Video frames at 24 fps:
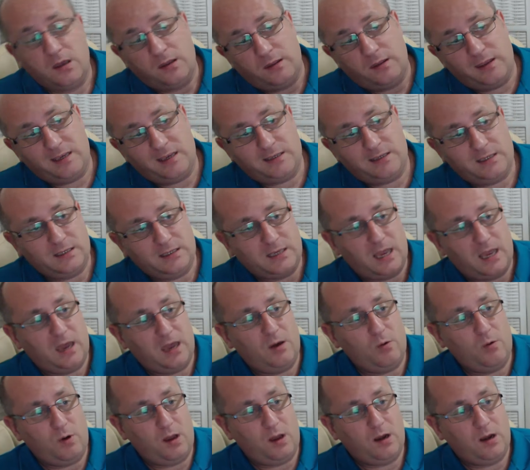this is
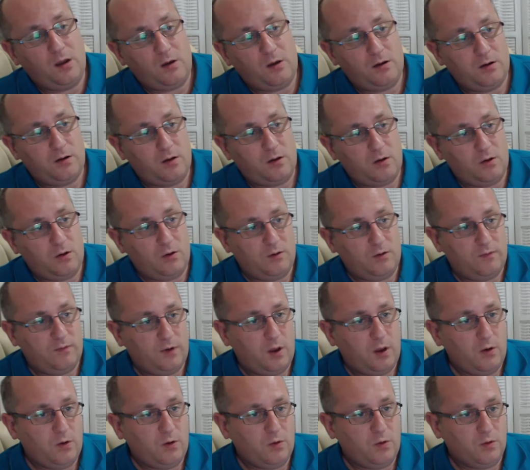how a lot of
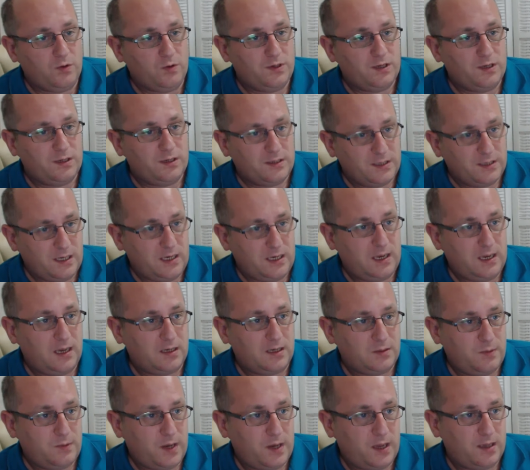locals see
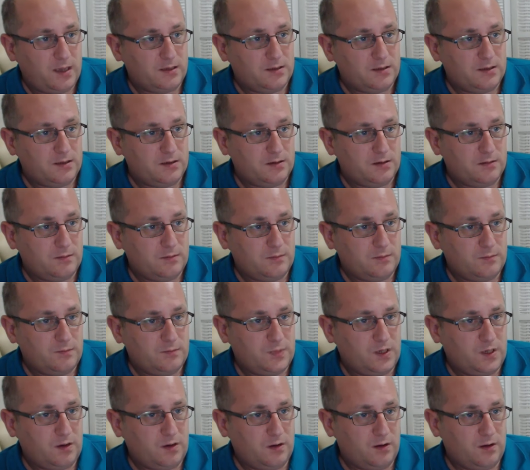expats
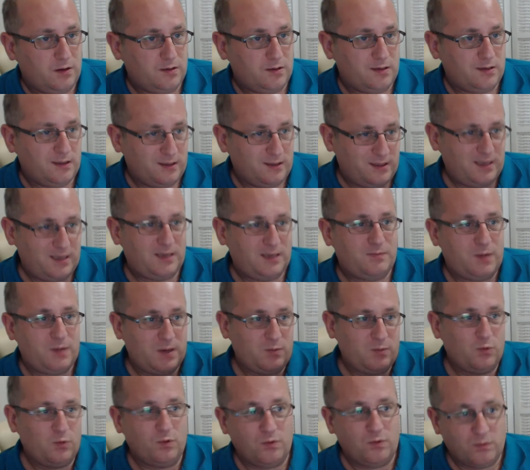because these
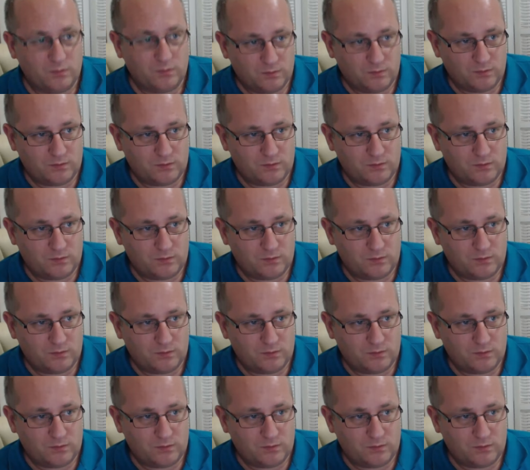people